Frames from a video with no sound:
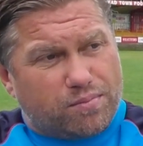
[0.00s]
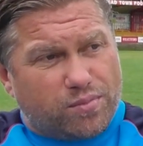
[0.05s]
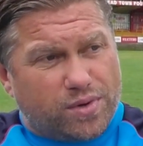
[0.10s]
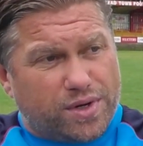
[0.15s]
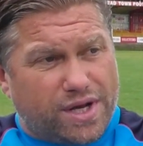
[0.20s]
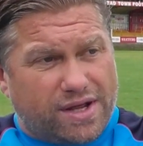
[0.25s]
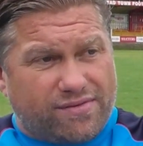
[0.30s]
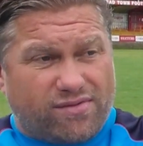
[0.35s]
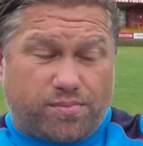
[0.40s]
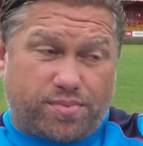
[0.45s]

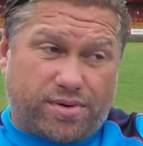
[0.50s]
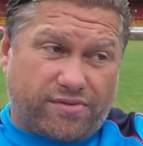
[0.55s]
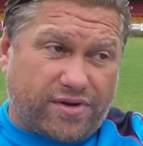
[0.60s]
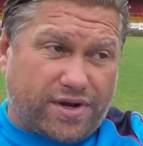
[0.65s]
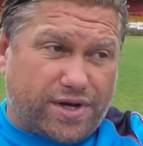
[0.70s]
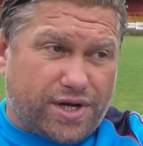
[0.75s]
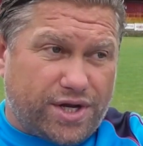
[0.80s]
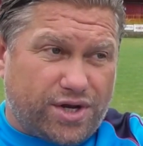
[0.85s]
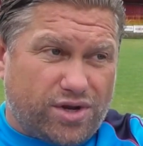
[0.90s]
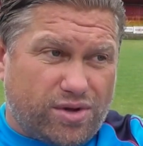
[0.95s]
We never
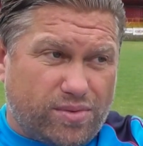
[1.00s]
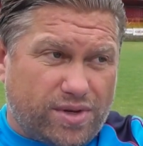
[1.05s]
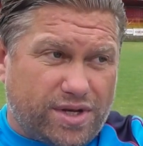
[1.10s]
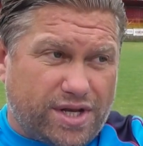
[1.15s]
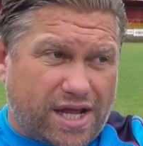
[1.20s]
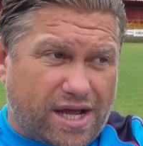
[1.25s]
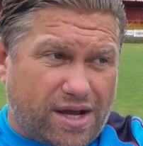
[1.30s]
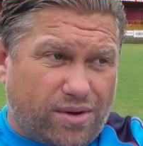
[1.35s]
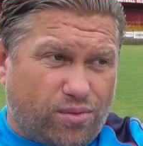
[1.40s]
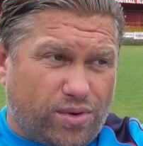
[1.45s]
prevented them,
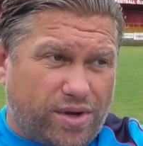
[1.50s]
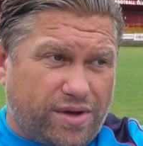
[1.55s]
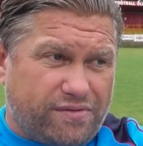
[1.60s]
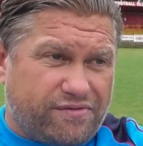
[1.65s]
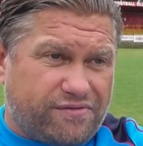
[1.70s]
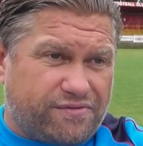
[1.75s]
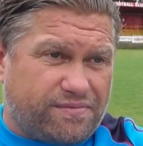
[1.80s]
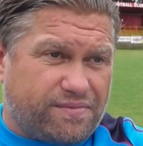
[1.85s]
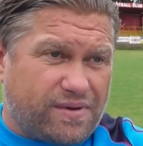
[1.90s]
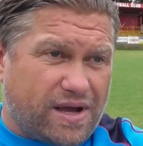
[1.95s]
and now
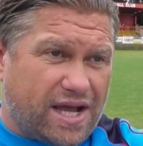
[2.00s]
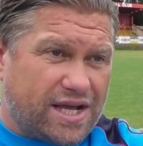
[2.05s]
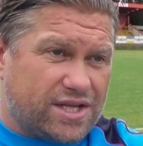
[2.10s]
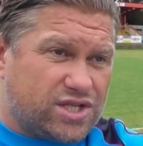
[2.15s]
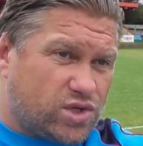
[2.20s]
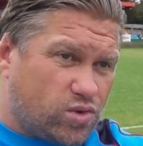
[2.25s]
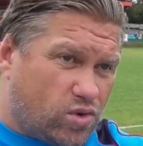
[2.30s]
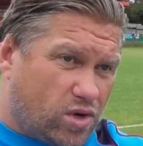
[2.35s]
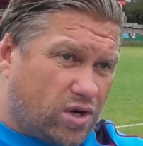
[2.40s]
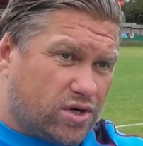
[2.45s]
we've had
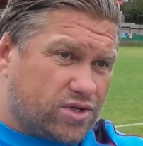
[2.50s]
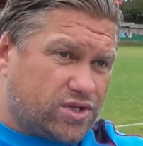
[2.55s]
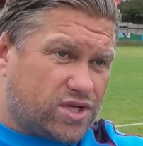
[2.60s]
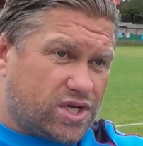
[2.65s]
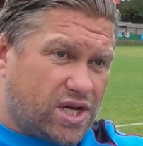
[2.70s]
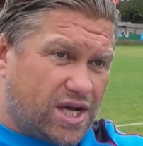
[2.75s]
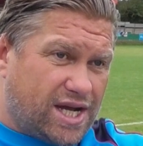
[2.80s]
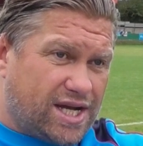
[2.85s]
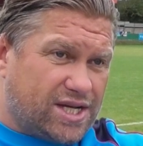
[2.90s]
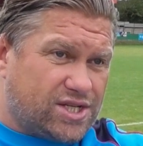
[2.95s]
to ask
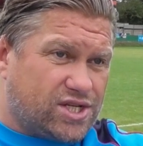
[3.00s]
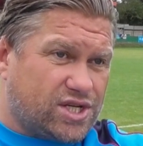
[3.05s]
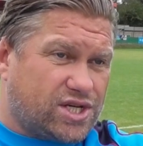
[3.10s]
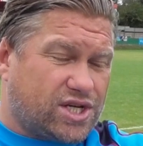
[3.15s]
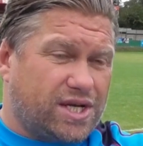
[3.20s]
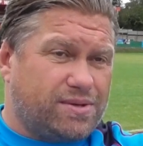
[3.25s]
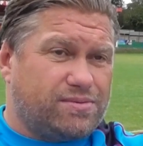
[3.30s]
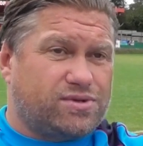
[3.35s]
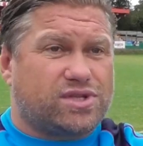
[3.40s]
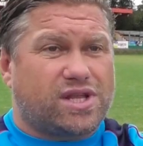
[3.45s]
the lads to
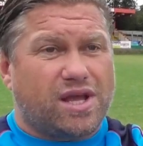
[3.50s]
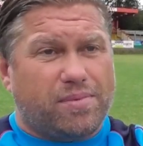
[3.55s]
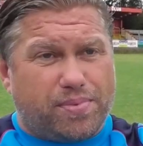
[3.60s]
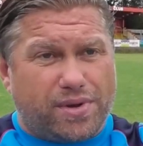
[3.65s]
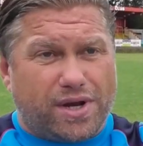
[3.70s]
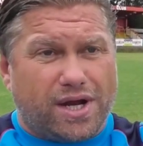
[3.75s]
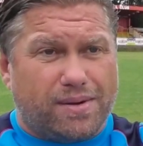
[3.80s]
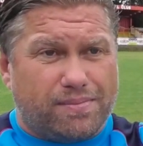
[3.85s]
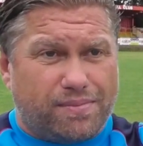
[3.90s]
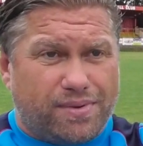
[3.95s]
keep
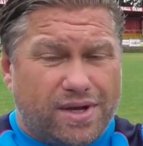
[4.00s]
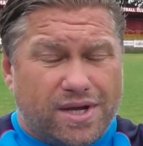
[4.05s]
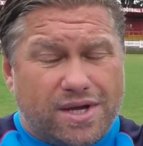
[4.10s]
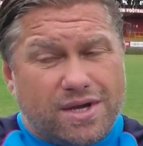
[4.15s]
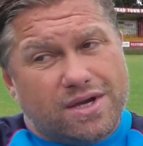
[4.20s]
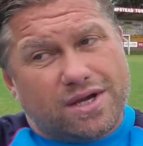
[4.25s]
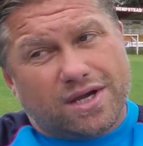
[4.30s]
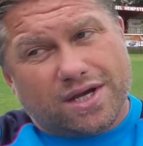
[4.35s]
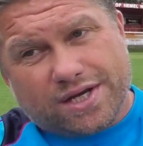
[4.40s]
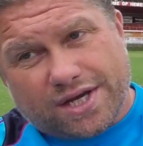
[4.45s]
stepping up
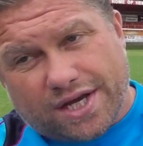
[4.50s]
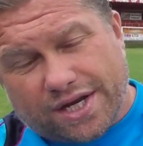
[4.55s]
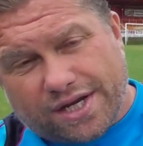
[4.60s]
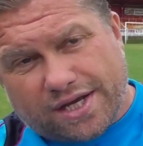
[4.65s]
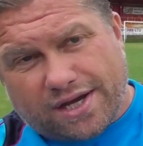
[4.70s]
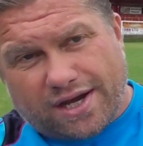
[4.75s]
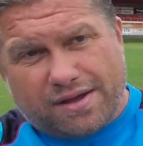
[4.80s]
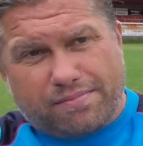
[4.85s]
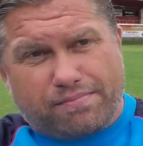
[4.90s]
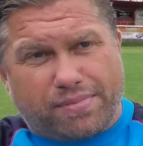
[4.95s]
and get
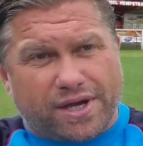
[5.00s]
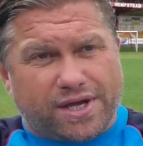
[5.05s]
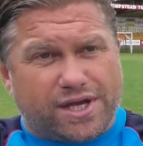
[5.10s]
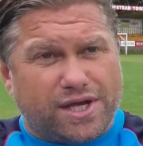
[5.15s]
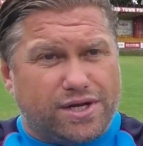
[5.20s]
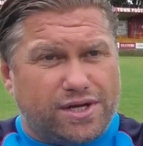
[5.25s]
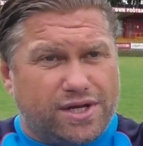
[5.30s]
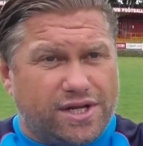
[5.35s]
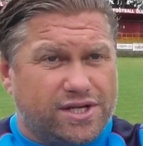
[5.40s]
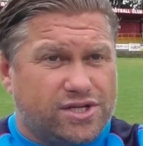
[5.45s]
the game back
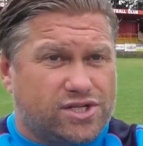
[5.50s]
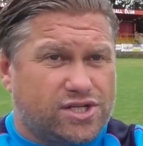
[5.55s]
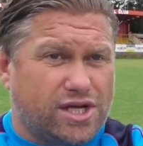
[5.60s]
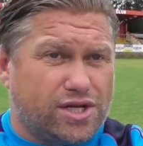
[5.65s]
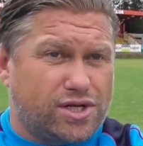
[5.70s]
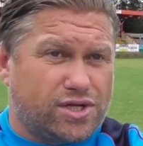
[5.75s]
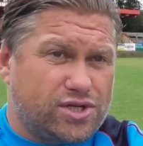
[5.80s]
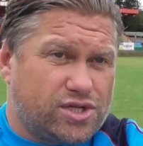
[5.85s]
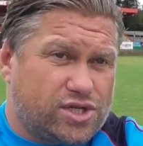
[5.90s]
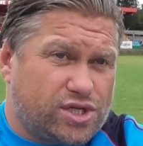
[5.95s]
into the
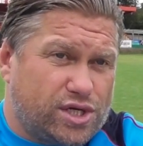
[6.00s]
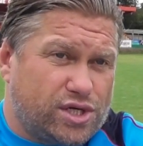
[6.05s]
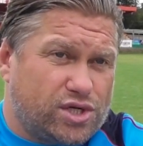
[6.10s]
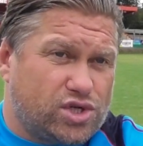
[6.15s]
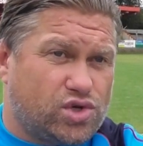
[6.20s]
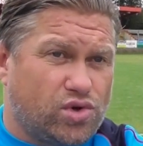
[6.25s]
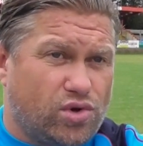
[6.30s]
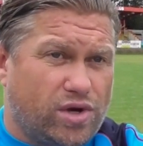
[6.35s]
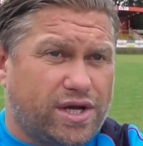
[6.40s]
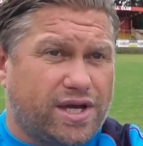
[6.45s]
ascendancy
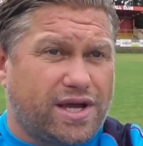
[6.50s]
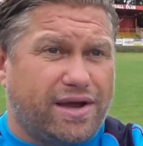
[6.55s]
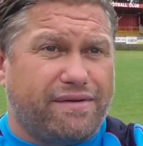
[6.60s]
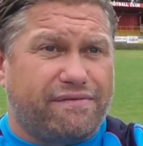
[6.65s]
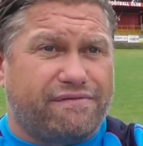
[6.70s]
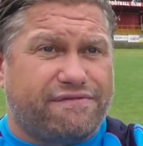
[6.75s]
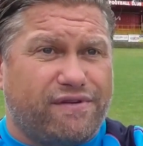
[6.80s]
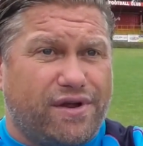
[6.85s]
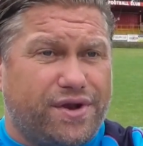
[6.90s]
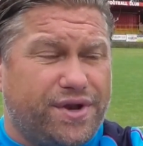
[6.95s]
and try and go
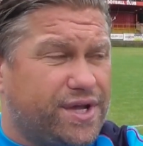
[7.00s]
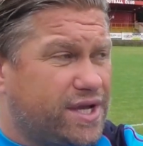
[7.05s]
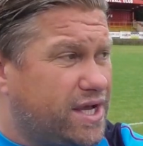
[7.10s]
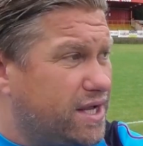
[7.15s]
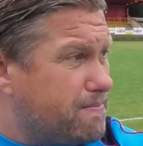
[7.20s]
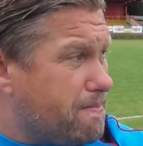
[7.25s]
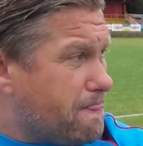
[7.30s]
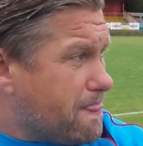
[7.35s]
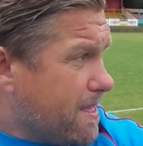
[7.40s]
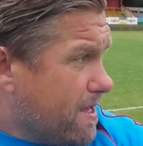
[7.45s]
in front
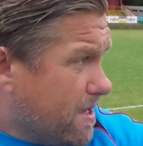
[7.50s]
again.